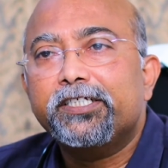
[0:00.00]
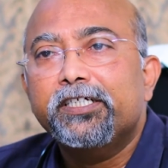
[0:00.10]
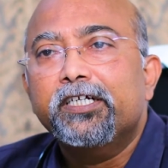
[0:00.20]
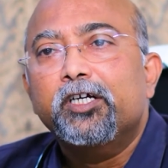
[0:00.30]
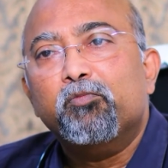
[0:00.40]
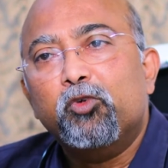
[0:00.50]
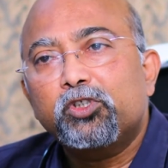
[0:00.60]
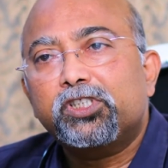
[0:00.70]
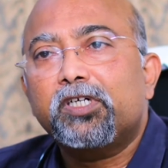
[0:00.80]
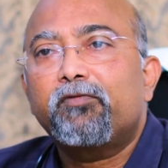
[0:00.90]

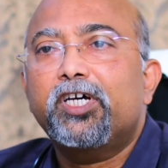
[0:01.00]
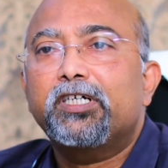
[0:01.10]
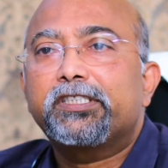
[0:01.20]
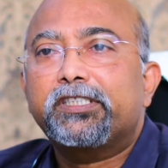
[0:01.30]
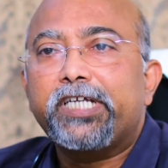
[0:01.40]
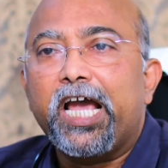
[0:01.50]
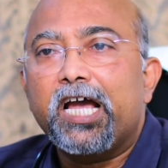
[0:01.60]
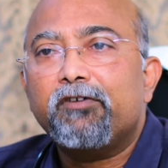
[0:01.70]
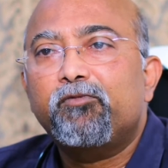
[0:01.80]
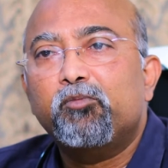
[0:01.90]
Most of the
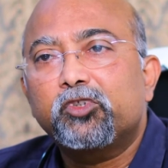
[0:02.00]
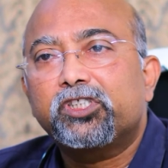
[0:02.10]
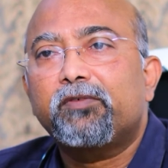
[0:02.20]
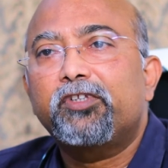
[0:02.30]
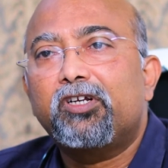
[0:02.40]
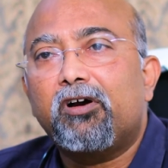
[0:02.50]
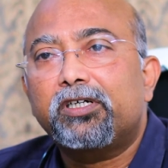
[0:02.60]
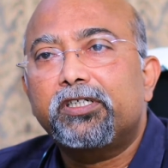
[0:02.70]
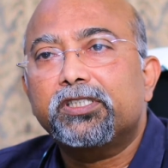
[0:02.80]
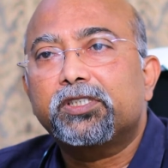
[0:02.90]
staff, most of the
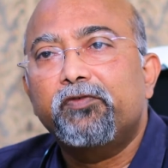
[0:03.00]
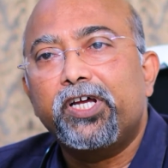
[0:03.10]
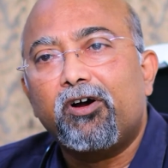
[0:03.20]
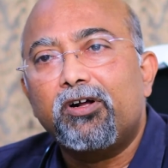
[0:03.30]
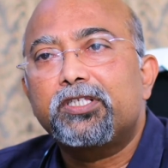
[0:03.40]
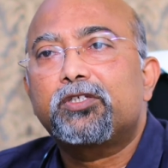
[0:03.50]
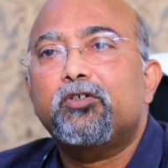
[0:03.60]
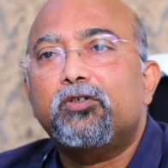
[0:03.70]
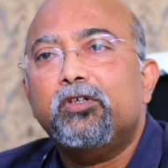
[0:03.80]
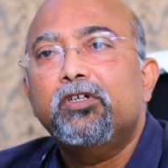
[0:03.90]
doctors were
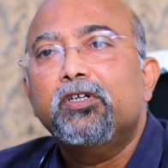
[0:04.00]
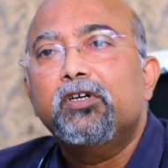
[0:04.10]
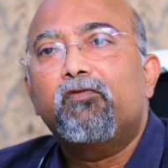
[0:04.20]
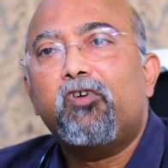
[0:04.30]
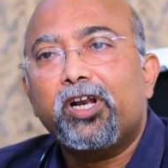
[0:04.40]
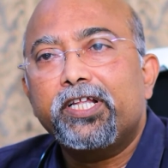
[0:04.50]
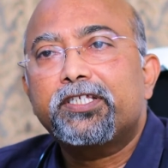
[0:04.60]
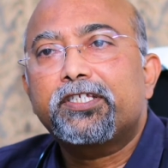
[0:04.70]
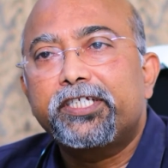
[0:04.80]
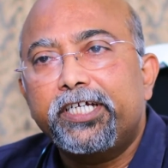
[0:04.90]
also fallen
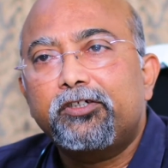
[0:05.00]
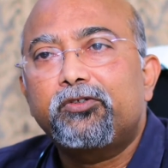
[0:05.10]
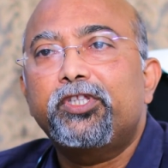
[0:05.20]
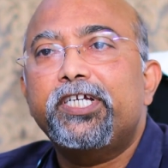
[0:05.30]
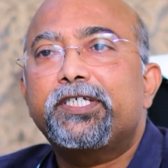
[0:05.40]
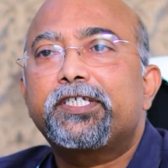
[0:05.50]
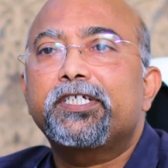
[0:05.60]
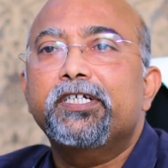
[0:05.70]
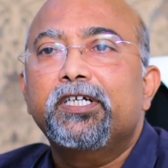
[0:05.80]
sick to this